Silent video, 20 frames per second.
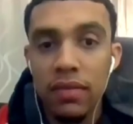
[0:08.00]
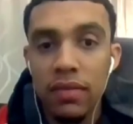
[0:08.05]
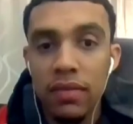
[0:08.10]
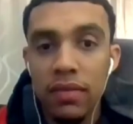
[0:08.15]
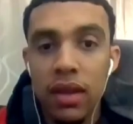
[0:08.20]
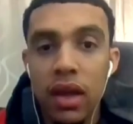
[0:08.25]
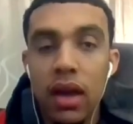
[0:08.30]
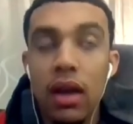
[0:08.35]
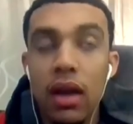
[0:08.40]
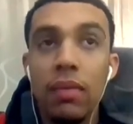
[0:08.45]

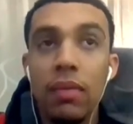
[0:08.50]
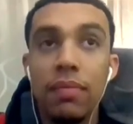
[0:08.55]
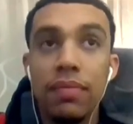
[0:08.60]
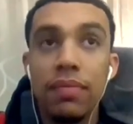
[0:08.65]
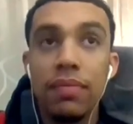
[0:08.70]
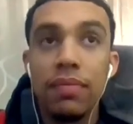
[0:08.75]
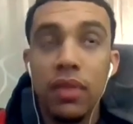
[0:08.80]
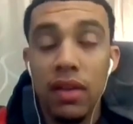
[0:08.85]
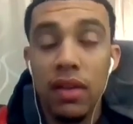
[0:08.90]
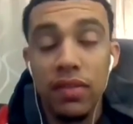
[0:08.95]
um,
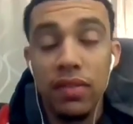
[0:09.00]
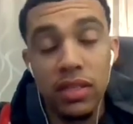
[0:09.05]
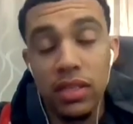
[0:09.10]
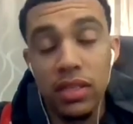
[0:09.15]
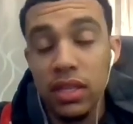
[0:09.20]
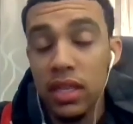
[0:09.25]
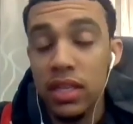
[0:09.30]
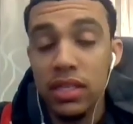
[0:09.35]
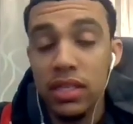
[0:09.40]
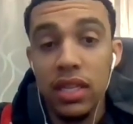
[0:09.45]
obviously
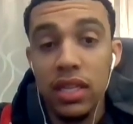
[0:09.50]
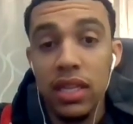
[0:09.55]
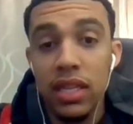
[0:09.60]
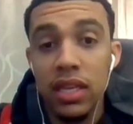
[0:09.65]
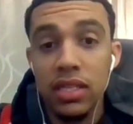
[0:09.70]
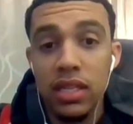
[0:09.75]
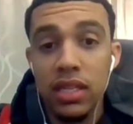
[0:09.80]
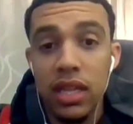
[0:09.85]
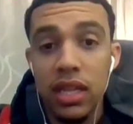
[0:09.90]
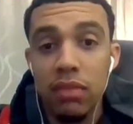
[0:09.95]
that's a, that's a
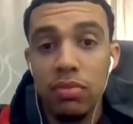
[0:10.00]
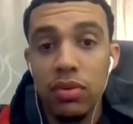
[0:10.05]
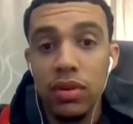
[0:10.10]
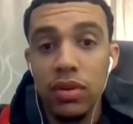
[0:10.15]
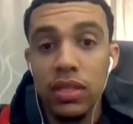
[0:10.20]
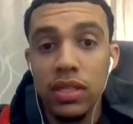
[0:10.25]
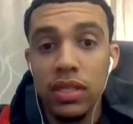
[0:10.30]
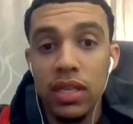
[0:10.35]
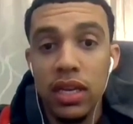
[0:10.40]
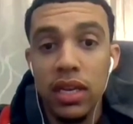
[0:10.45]
lot of
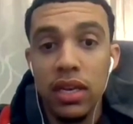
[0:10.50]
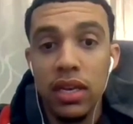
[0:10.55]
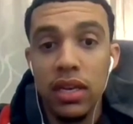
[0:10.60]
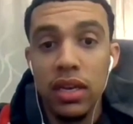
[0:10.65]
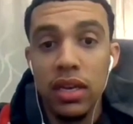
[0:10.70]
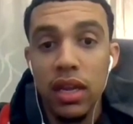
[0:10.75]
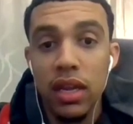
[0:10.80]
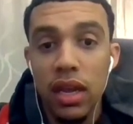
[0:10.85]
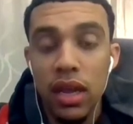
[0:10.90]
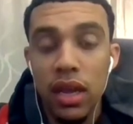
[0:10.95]
points, and
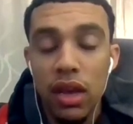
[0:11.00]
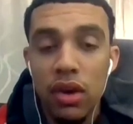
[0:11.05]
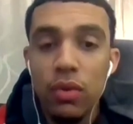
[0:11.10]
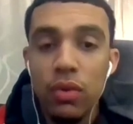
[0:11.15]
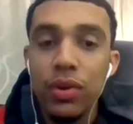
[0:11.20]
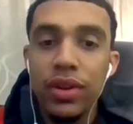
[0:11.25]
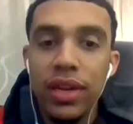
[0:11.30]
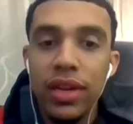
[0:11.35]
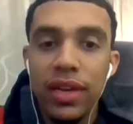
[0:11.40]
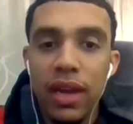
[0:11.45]

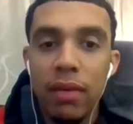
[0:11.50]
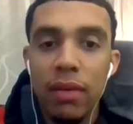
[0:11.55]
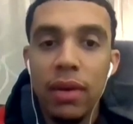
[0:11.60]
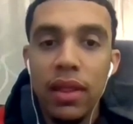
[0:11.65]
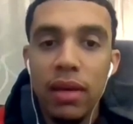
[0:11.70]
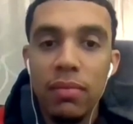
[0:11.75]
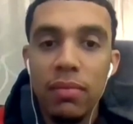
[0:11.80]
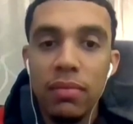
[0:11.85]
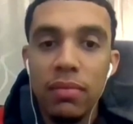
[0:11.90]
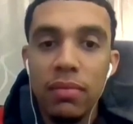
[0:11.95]
when you get down by
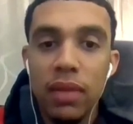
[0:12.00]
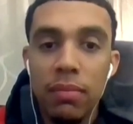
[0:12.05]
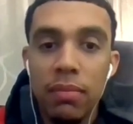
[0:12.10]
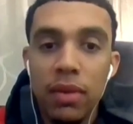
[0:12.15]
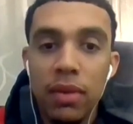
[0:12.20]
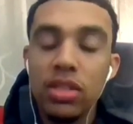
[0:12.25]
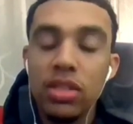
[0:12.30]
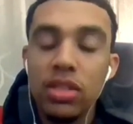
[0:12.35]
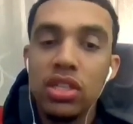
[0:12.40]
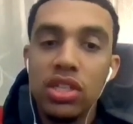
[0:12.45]
them
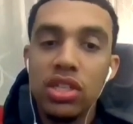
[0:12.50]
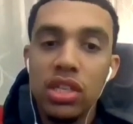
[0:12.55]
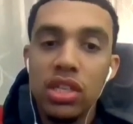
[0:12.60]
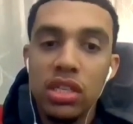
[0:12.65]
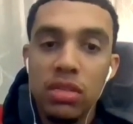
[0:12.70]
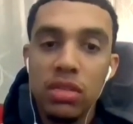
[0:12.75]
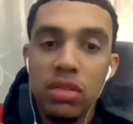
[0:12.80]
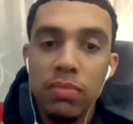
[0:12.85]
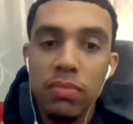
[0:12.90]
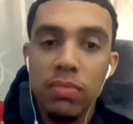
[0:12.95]
that much, it's
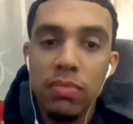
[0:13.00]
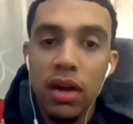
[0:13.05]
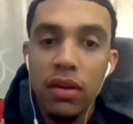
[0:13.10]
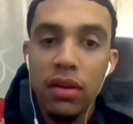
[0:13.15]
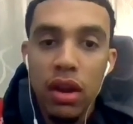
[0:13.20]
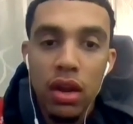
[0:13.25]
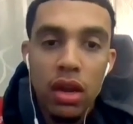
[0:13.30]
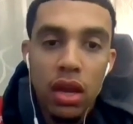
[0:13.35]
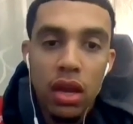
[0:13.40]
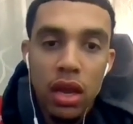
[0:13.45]
just
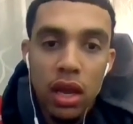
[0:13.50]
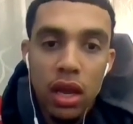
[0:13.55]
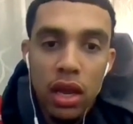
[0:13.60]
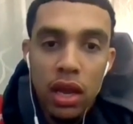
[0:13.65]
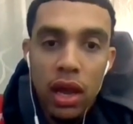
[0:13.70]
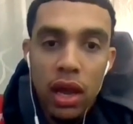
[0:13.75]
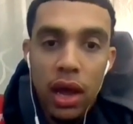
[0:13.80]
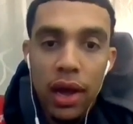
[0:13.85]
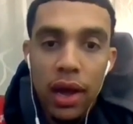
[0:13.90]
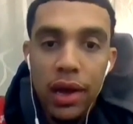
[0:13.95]
about
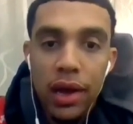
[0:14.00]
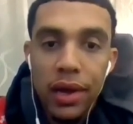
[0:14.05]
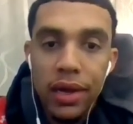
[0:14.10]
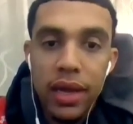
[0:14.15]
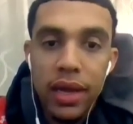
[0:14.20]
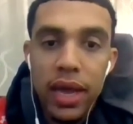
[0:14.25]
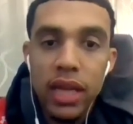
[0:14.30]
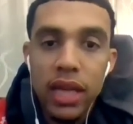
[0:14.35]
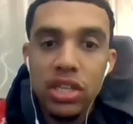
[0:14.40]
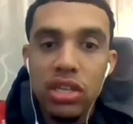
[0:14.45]

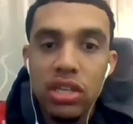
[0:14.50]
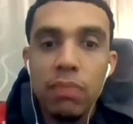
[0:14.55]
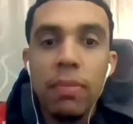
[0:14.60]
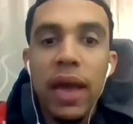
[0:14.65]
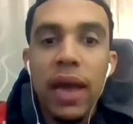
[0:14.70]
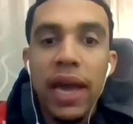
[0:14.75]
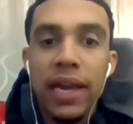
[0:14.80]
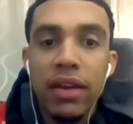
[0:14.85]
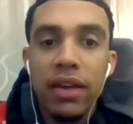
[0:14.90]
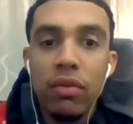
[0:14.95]
uh,
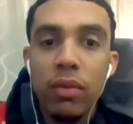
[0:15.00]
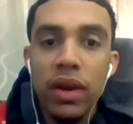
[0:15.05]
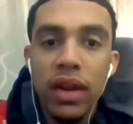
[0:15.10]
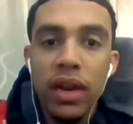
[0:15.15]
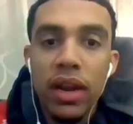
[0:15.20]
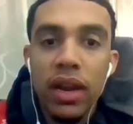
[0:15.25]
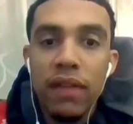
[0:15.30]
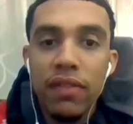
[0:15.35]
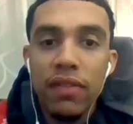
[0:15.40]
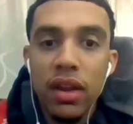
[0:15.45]
engine back and
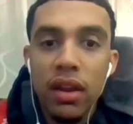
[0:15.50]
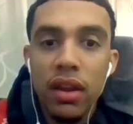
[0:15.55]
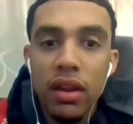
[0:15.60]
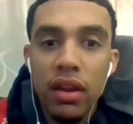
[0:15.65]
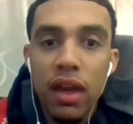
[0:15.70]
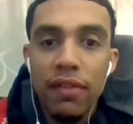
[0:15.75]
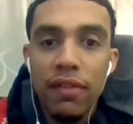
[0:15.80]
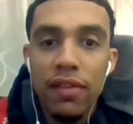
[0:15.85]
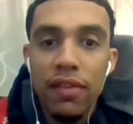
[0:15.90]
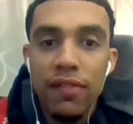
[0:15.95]
winning
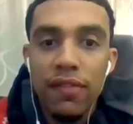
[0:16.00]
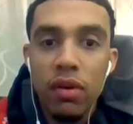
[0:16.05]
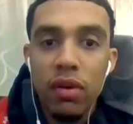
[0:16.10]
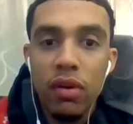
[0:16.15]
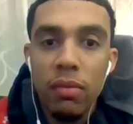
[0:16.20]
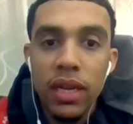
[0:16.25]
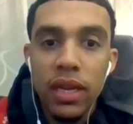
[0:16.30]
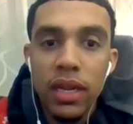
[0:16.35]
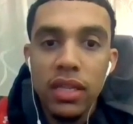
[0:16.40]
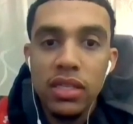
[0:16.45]
every every
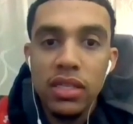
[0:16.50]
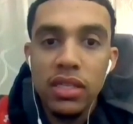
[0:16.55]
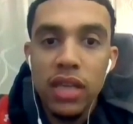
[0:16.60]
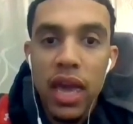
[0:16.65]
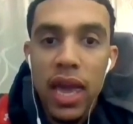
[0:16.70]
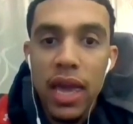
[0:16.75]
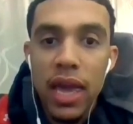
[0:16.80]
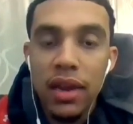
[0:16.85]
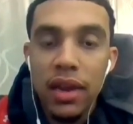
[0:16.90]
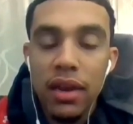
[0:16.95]
four minutes.
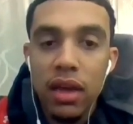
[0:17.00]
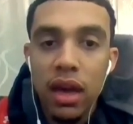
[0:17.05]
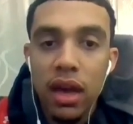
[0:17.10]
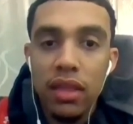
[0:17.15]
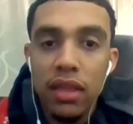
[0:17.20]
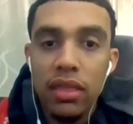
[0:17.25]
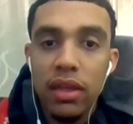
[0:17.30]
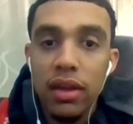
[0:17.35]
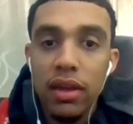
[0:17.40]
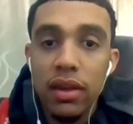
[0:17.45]
And
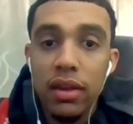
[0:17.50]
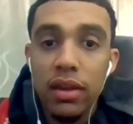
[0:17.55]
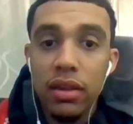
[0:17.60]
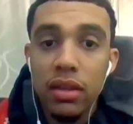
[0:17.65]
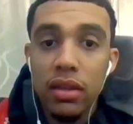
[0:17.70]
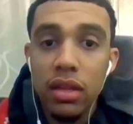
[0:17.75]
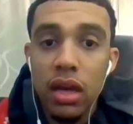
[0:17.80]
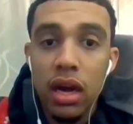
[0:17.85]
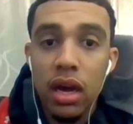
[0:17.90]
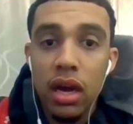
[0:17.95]
I
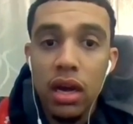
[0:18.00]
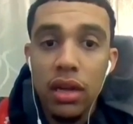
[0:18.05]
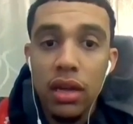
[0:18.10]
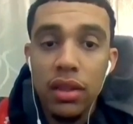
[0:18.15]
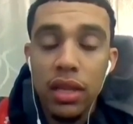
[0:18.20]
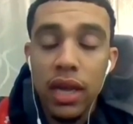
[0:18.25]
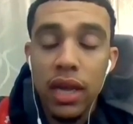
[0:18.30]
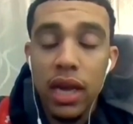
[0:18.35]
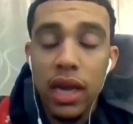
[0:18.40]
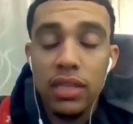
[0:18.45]
think
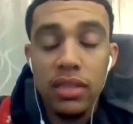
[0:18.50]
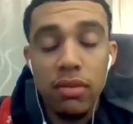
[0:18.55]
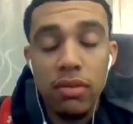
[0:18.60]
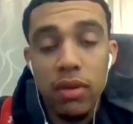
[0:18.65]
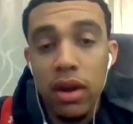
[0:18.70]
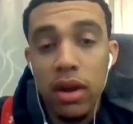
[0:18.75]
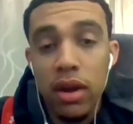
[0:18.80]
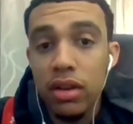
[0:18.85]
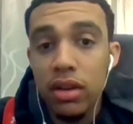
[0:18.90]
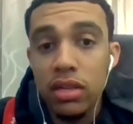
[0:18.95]
uh, the guys
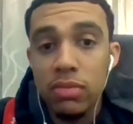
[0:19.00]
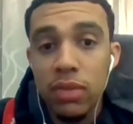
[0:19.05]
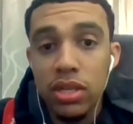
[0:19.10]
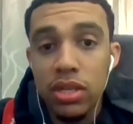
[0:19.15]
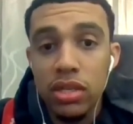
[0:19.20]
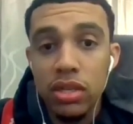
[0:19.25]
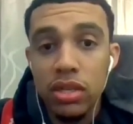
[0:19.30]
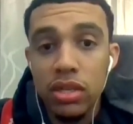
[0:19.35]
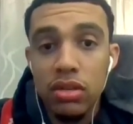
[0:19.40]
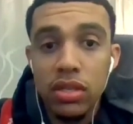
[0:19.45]
that were out there,
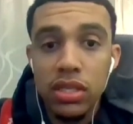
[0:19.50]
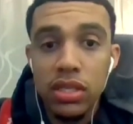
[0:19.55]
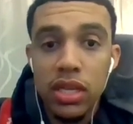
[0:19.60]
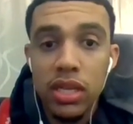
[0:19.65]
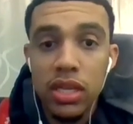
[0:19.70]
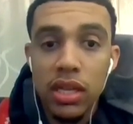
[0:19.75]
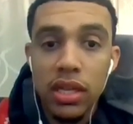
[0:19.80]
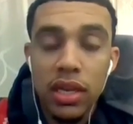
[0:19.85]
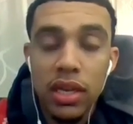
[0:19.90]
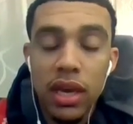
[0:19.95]
especially
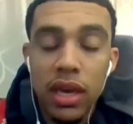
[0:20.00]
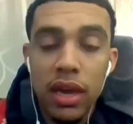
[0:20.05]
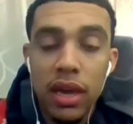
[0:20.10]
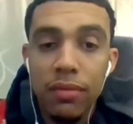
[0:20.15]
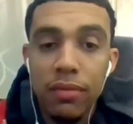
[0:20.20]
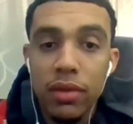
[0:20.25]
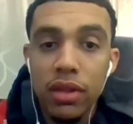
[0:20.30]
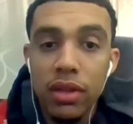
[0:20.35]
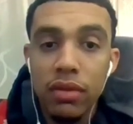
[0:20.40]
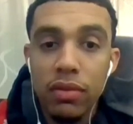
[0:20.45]
towards the end of the
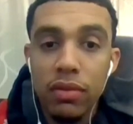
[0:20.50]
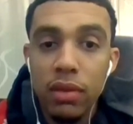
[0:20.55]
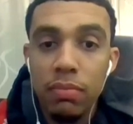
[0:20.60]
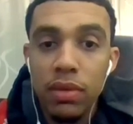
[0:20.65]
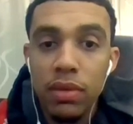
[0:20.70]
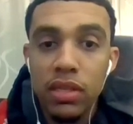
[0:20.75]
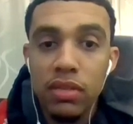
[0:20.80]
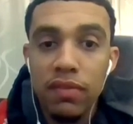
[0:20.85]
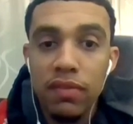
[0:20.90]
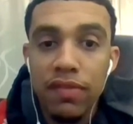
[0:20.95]
game, really
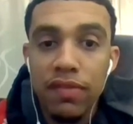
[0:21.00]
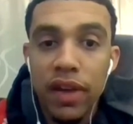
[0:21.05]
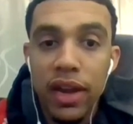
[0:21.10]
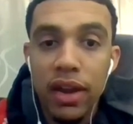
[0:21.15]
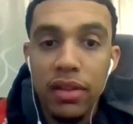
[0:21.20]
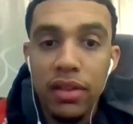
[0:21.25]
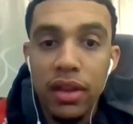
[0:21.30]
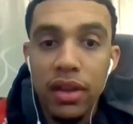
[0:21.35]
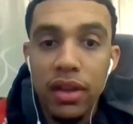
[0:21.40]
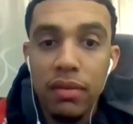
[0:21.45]
really put some
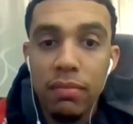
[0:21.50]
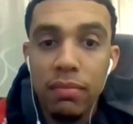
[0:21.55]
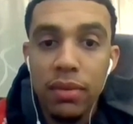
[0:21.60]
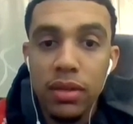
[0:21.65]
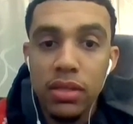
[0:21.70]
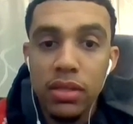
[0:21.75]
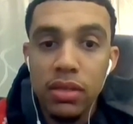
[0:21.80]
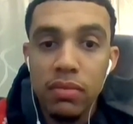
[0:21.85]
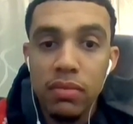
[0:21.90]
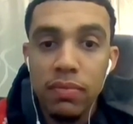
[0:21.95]
fight out there
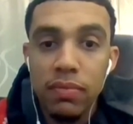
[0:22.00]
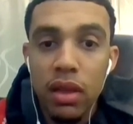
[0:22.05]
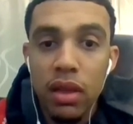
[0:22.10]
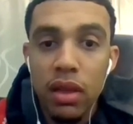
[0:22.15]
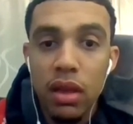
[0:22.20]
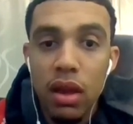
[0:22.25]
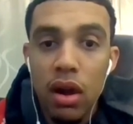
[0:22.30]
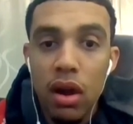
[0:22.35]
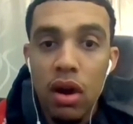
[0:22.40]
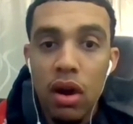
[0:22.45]
and put some
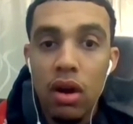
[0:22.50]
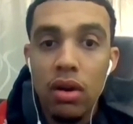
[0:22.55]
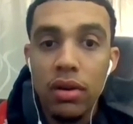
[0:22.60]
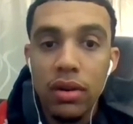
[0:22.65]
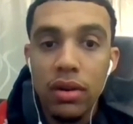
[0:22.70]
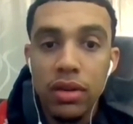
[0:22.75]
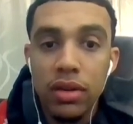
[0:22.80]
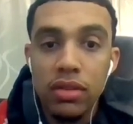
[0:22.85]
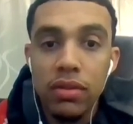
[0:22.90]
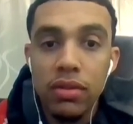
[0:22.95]

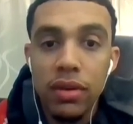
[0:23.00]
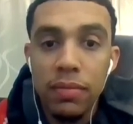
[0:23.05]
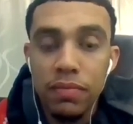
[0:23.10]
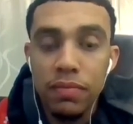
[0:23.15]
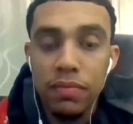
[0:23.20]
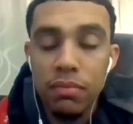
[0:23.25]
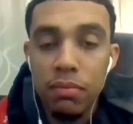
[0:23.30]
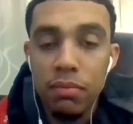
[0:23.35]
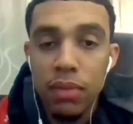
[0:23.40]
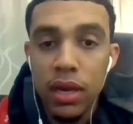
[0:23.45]
heart into it.